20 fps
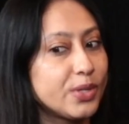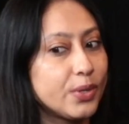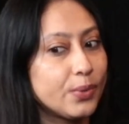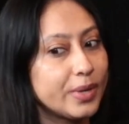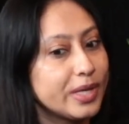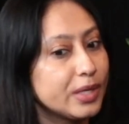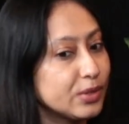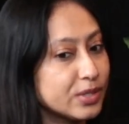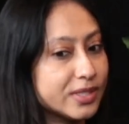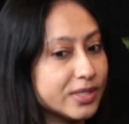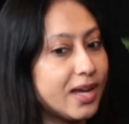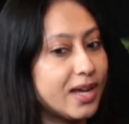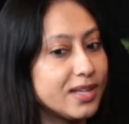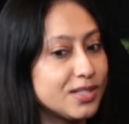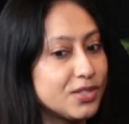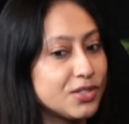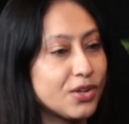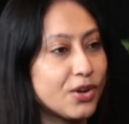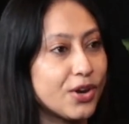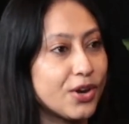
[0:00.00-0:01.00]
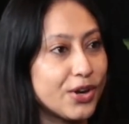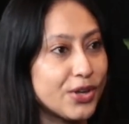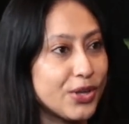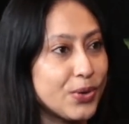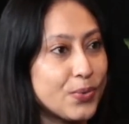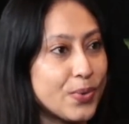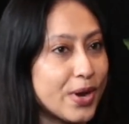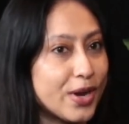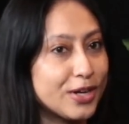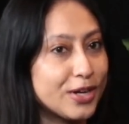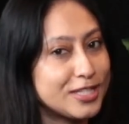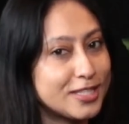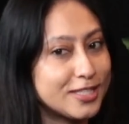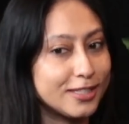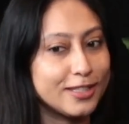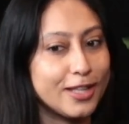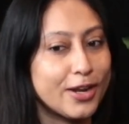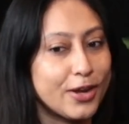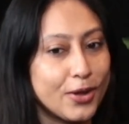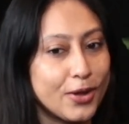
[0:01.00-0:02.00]
what heels classes are, you wear a
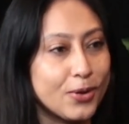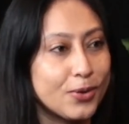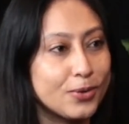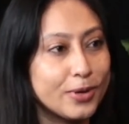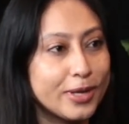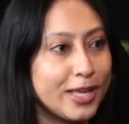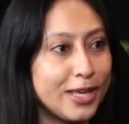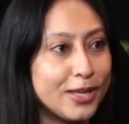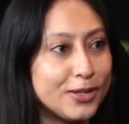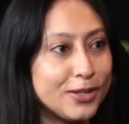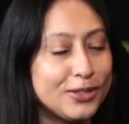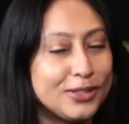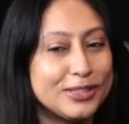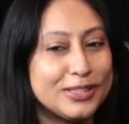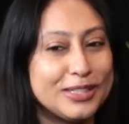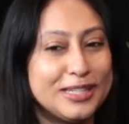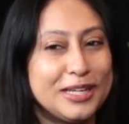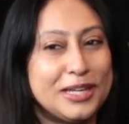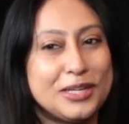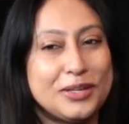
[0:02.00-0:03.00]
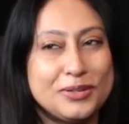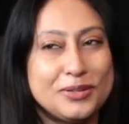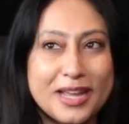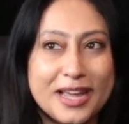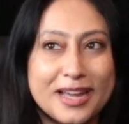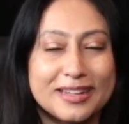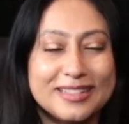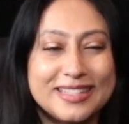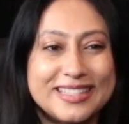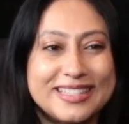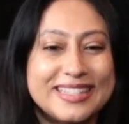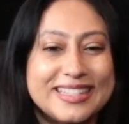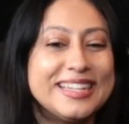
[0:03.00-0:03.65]
stiletto heel and you dance.